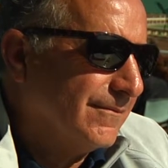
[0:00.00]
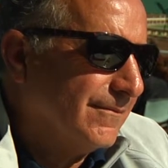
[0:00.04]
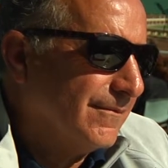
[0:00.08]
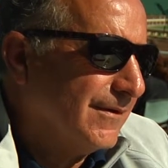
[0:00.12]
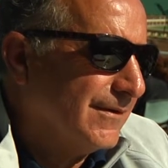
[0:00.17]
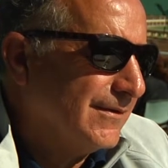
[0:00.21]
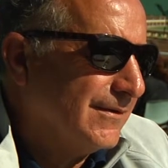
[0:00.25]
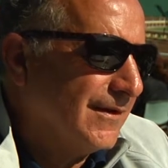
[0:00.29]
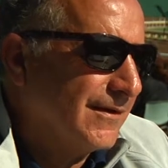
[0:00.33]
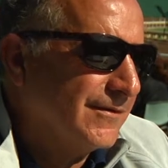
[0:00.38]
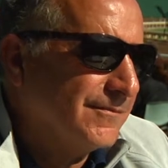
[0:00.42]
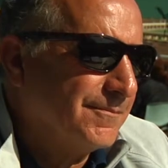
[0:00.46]

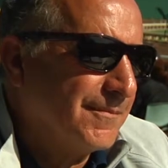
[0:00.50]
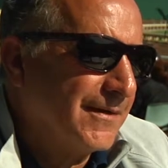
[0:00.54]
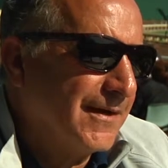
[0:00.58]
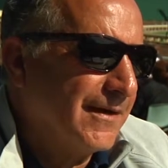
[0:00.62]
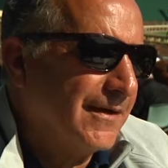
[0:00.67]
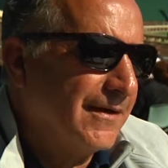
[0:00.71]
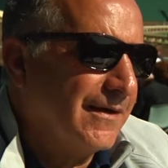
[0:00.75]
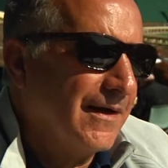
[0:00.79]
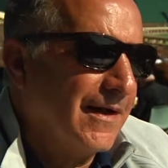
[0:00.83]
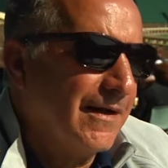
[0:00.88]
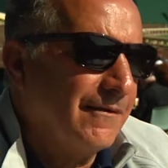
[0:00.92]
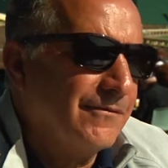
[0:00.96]
one lost by
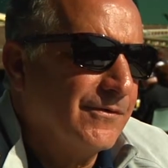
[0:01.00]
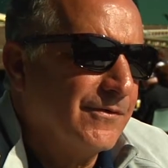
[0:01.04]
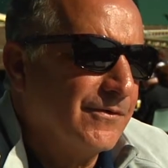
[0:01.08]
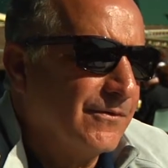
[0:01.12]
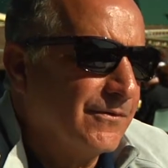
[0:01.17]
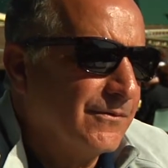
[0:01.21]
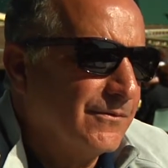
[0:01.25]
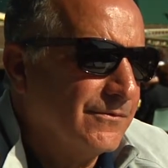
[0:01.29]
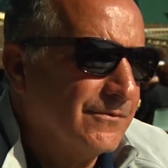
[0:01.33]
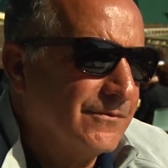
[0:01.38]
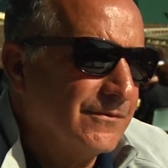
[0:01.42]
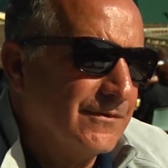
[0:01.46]
a half a
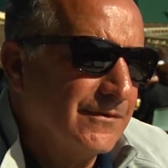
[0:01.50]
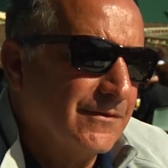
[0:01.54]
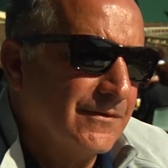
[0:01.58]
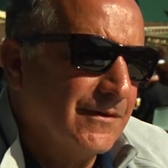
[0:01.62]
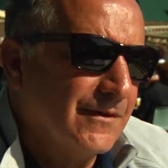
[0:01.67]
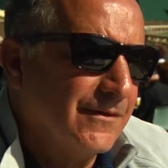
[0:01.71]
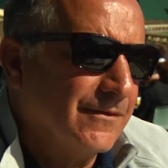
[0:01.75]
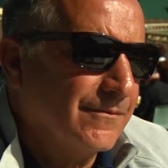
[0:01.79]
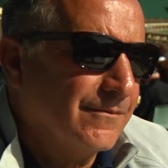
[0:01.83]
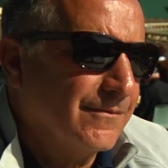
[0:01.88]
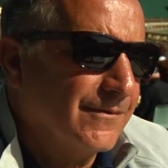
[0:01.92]
nose, and the other